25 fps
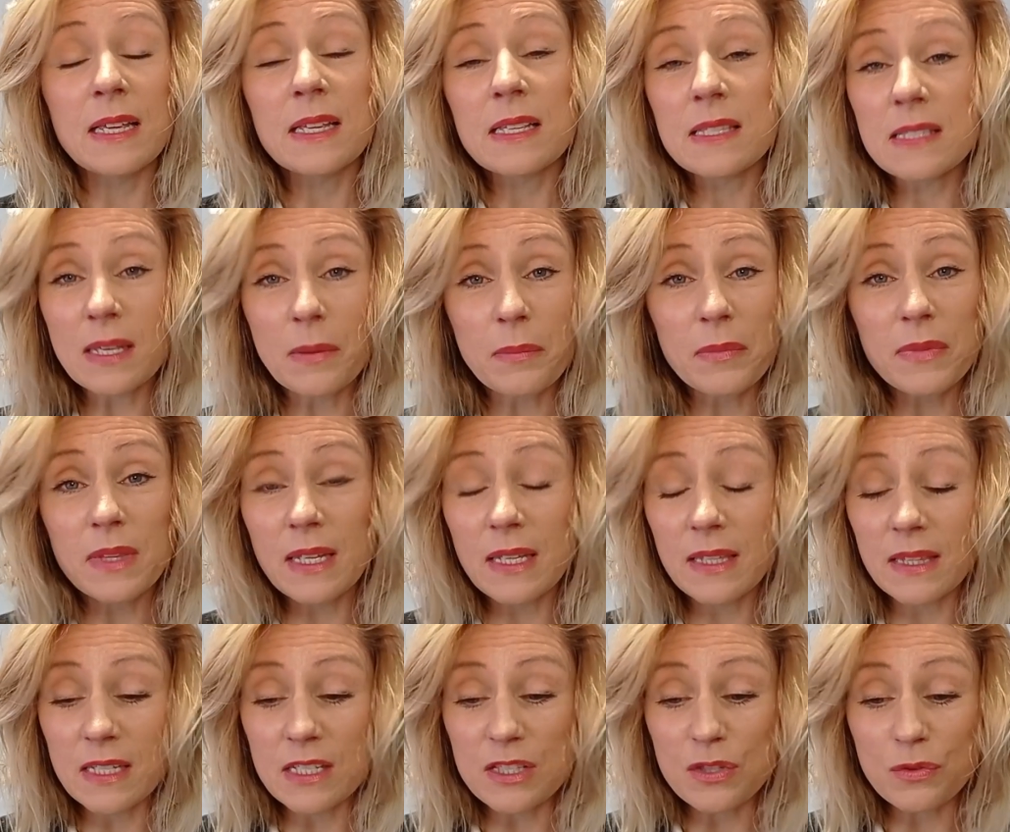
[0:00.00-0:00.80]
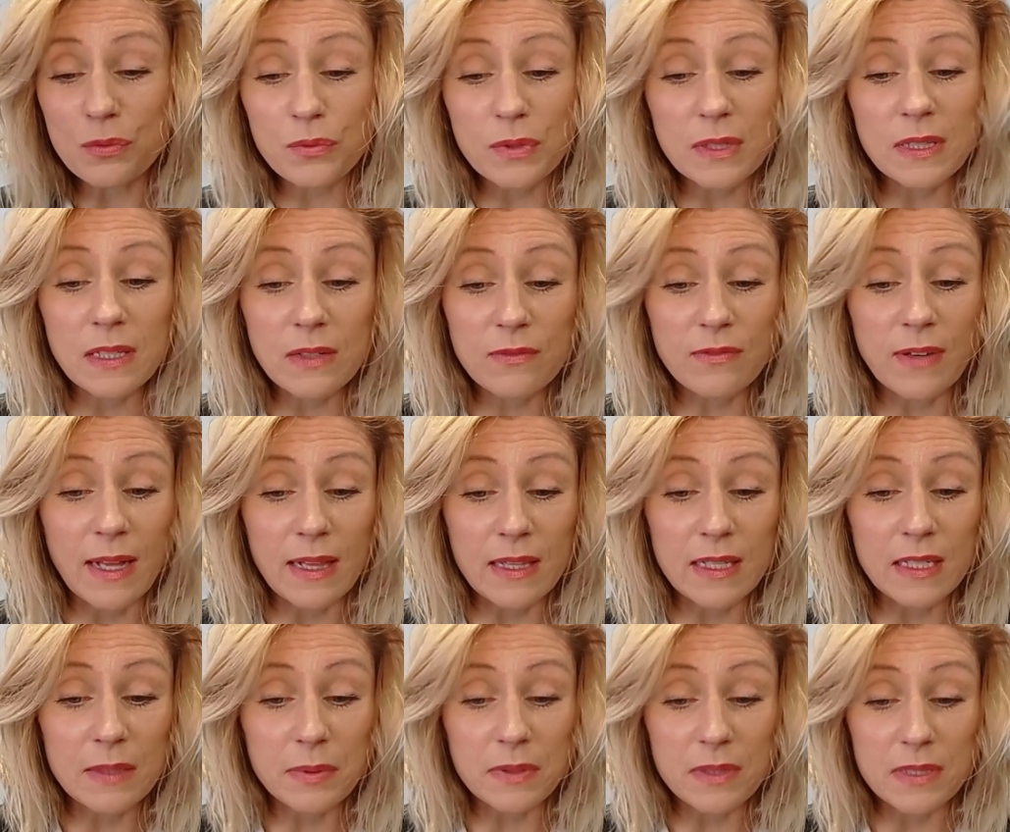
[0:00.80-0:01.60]
Something that's really
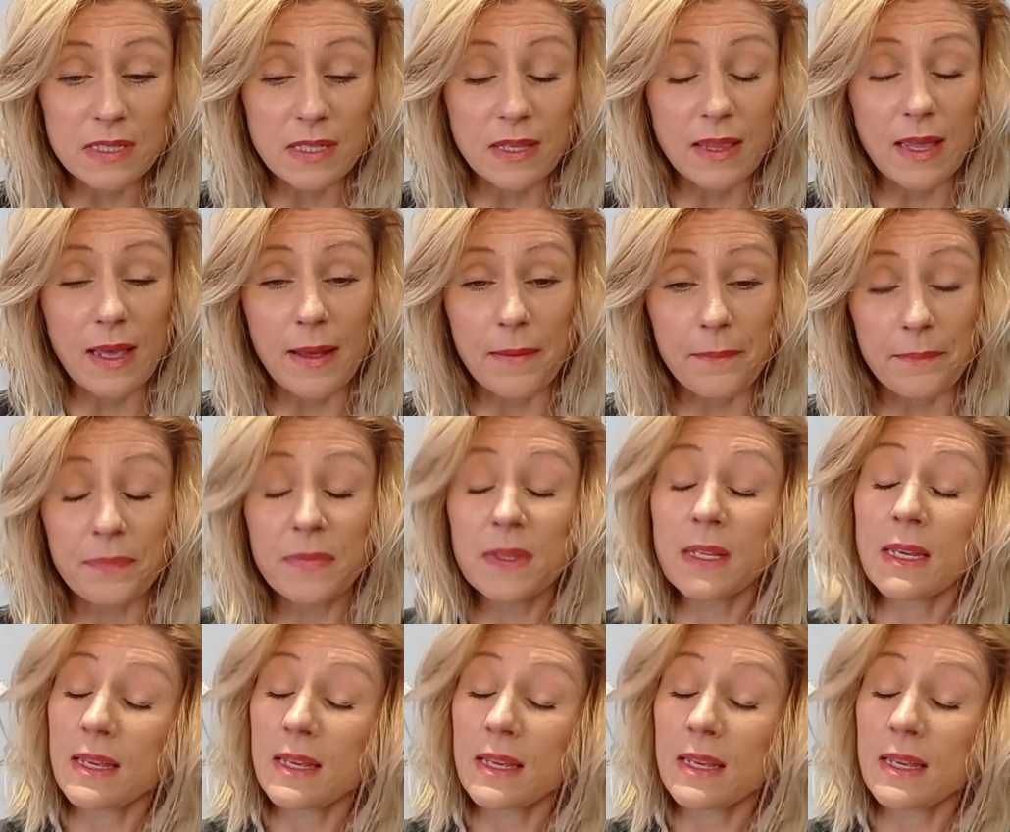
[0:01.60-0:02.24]
valuable to them